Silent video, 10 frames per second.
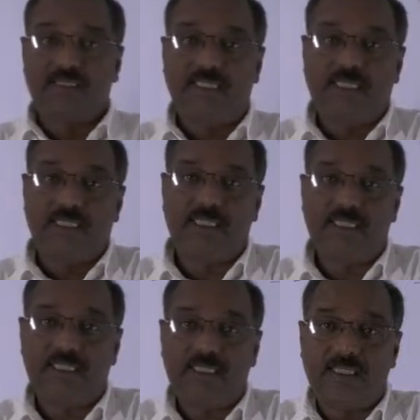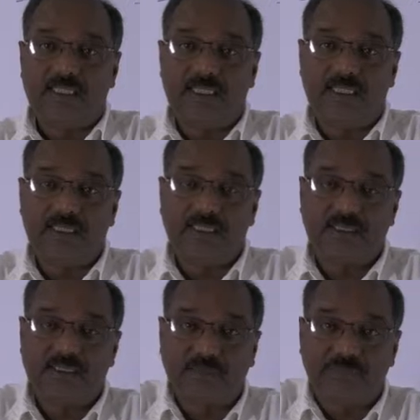the
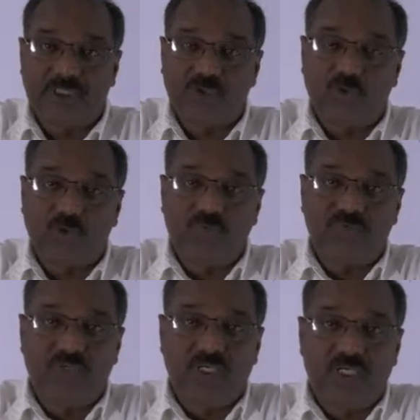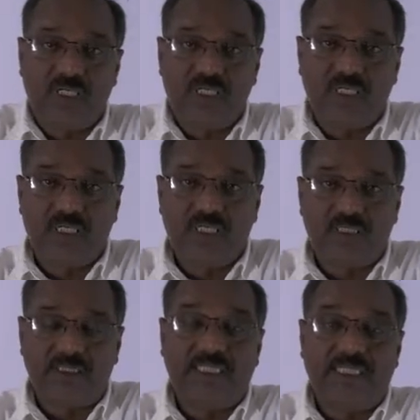subsets of
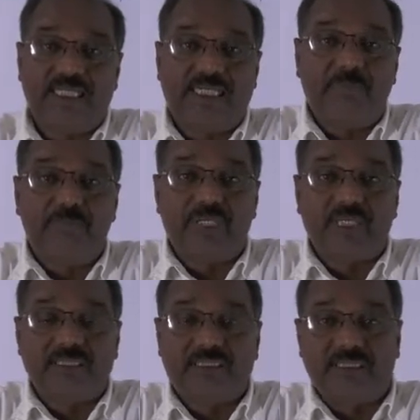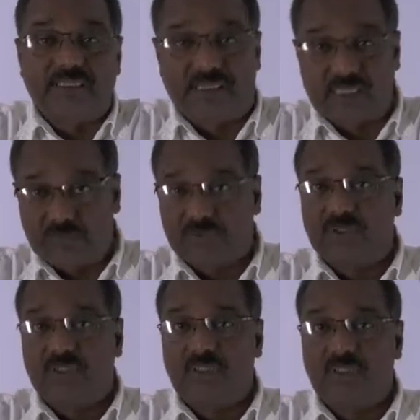the number systems,